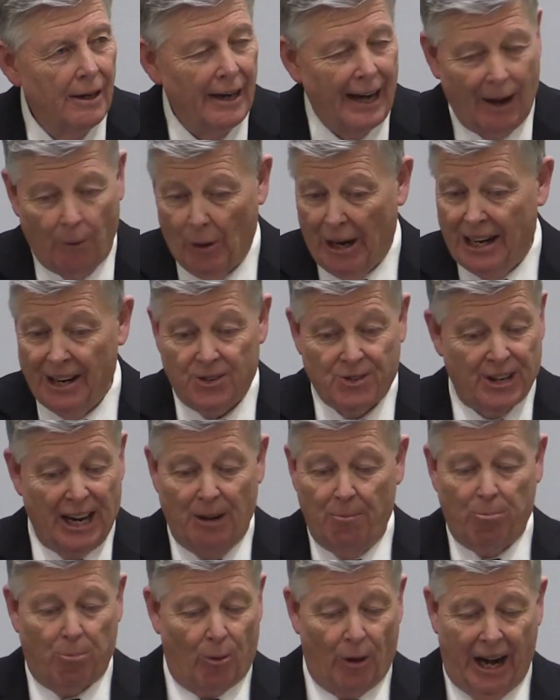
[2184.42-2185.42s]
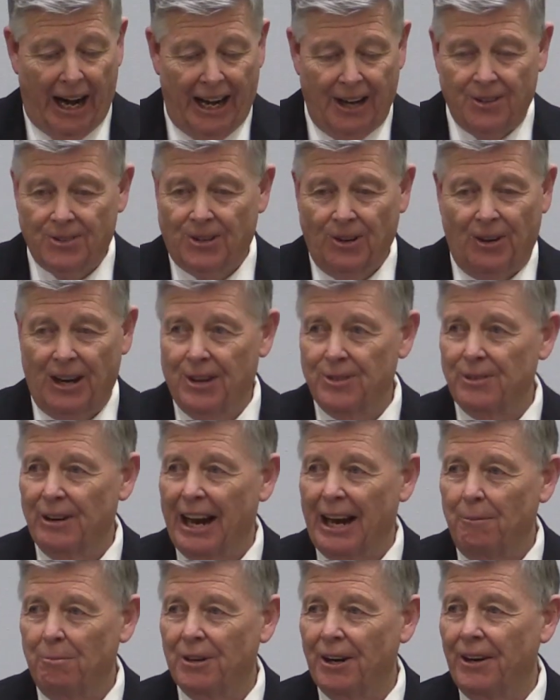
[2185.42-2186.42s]
And we could sing praise to his
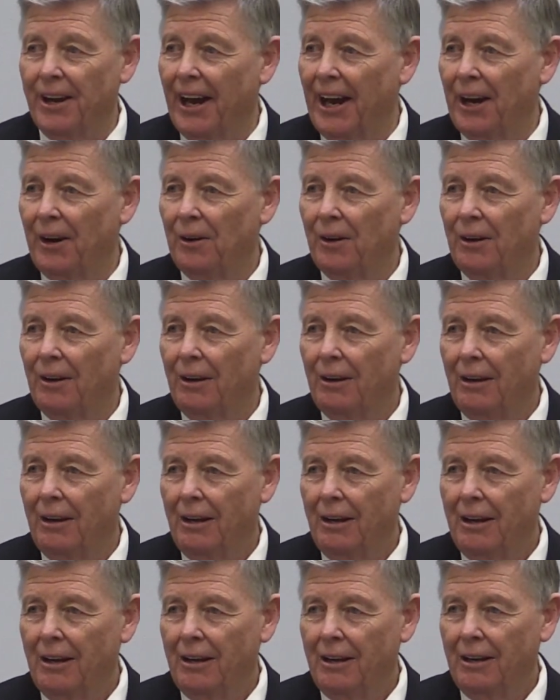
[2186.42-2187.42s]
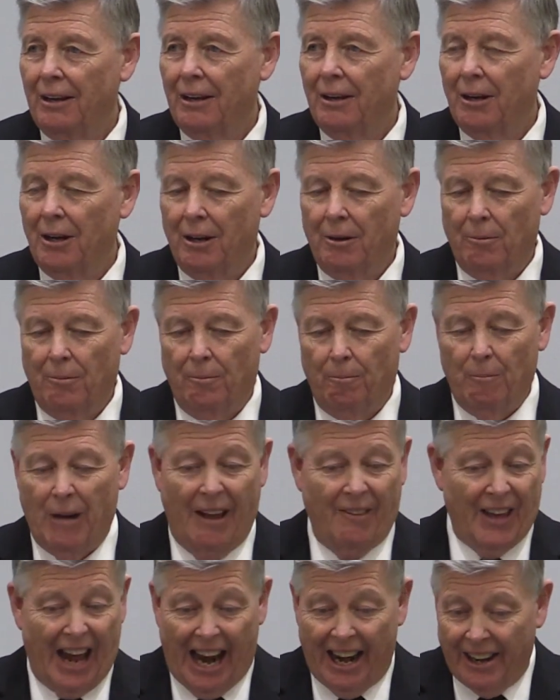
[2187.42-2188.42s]
name today. May
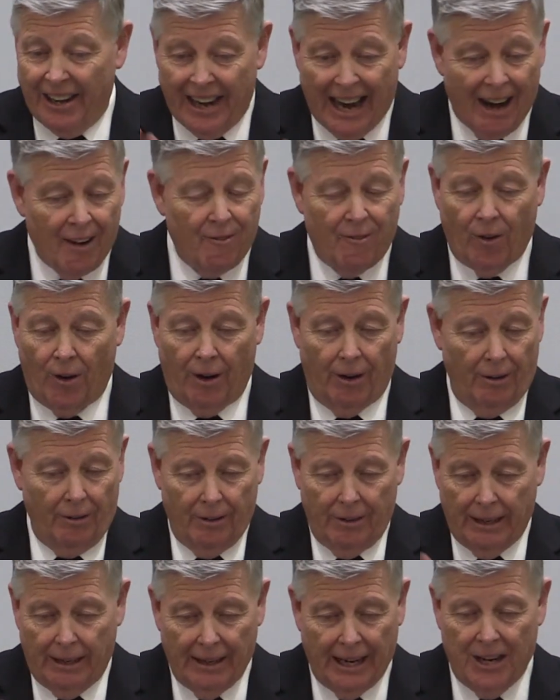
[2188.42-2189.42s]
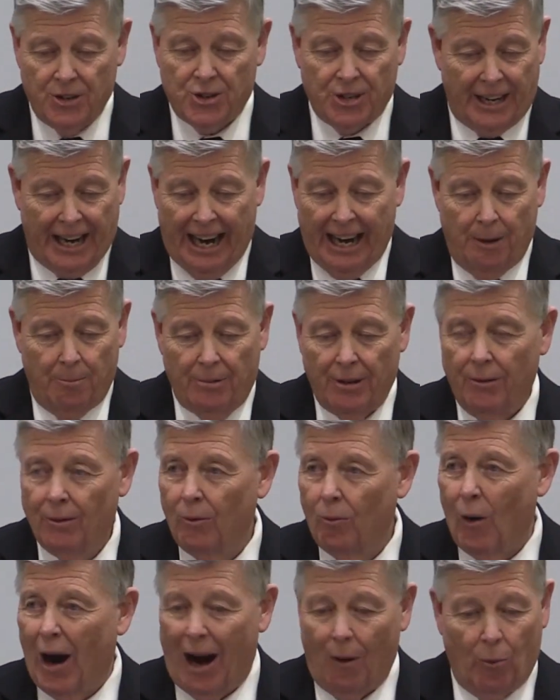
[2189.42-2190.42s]
that never escape
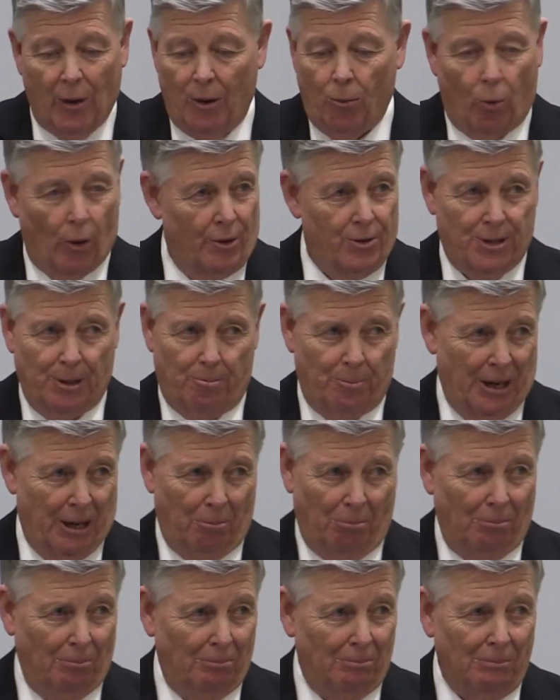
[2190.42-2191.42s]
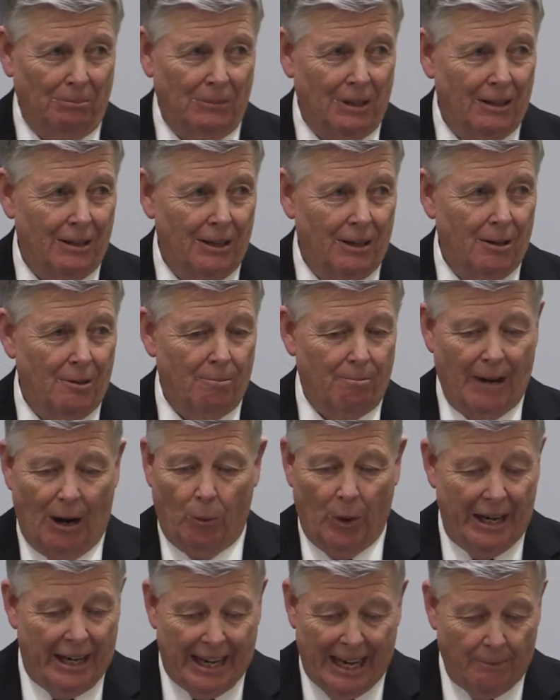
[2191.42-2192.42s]
why we worship him. May
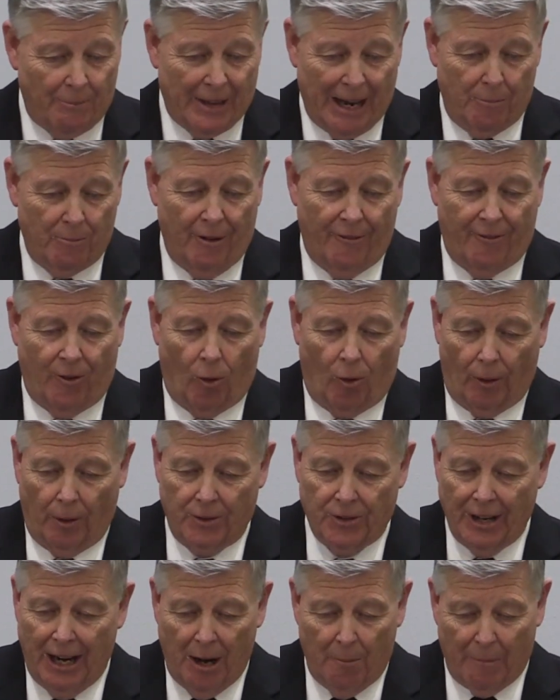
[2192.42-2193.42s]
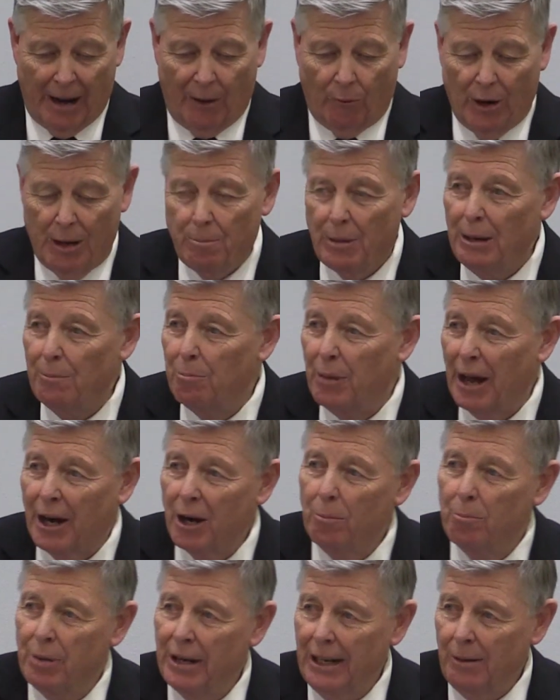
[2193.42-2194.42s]
we keep that before us. May we be
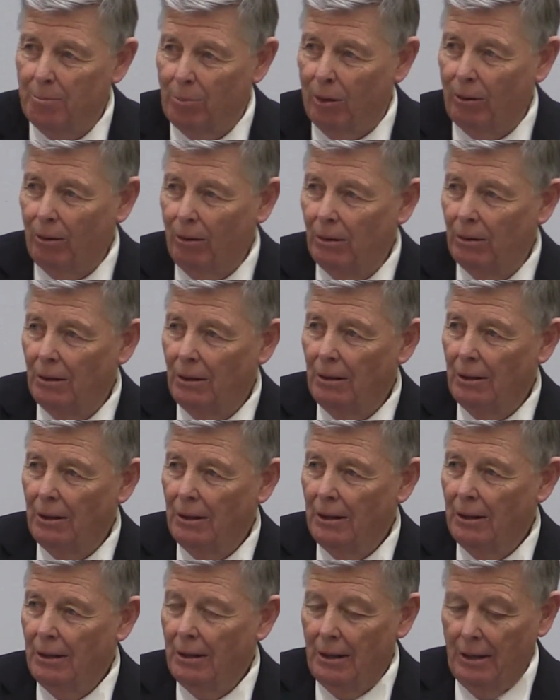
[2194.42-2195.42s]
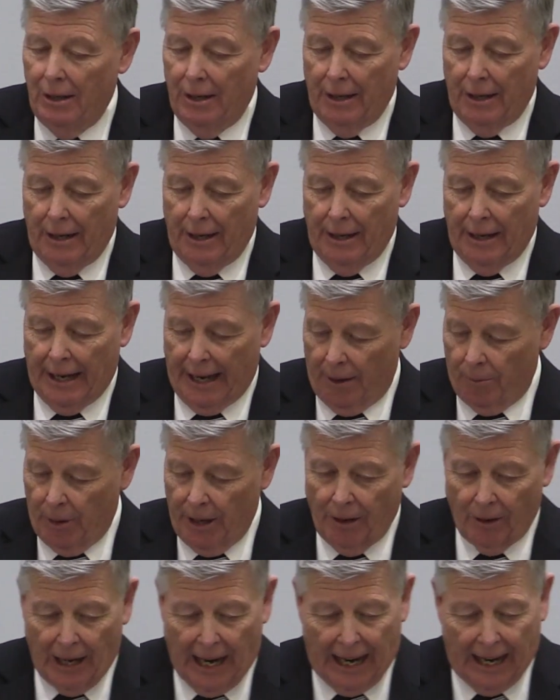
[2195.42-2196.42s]
better people and
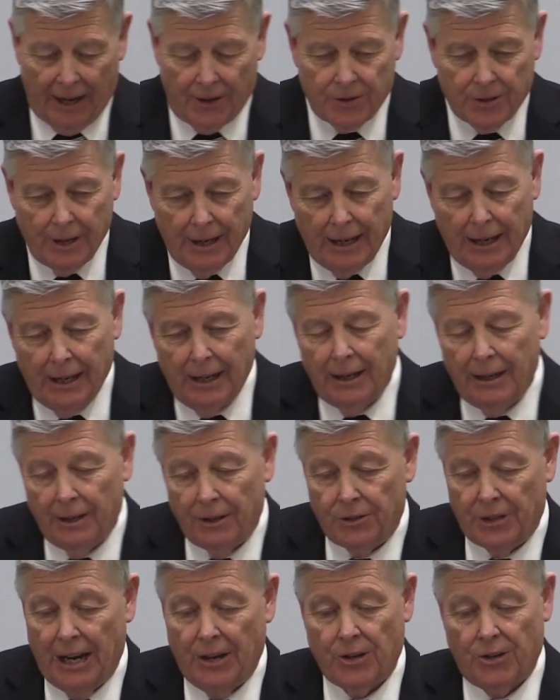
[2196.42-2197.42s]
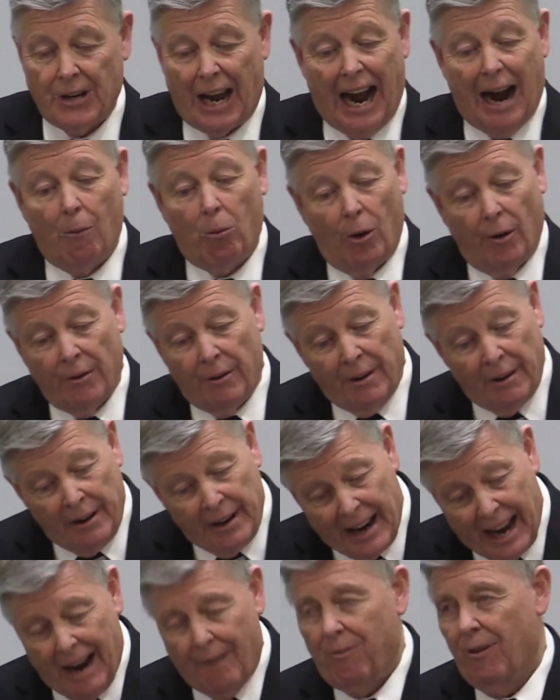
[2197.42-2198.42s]
realize, Jesus, I will
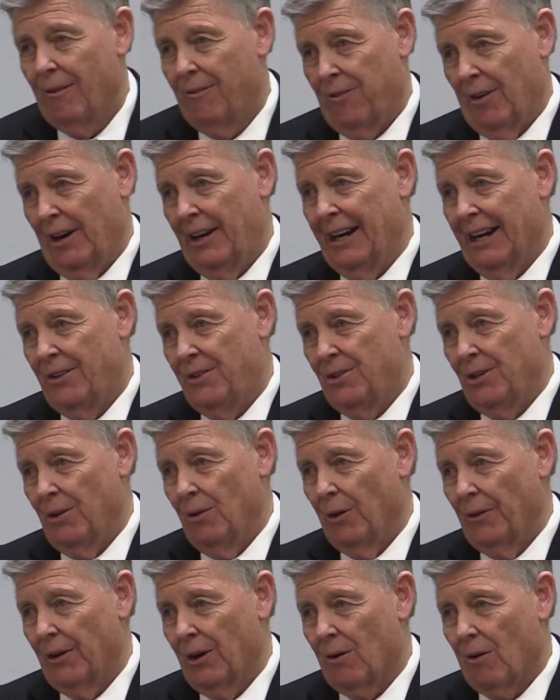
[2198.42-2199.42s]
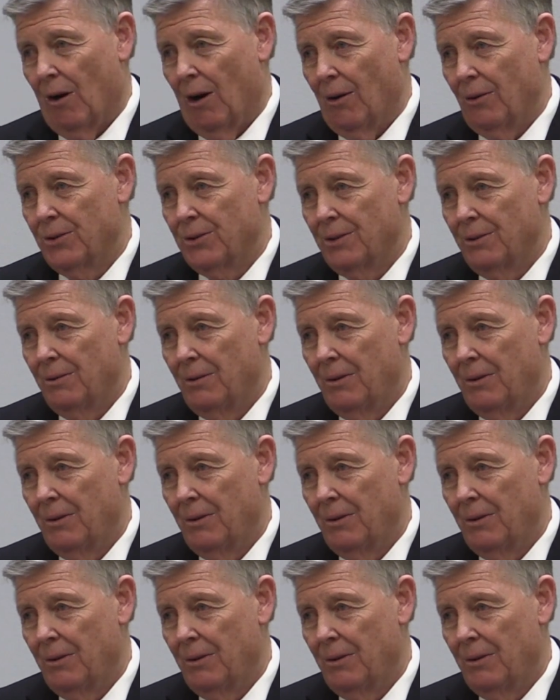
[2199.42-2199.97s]
never forget you on the cross.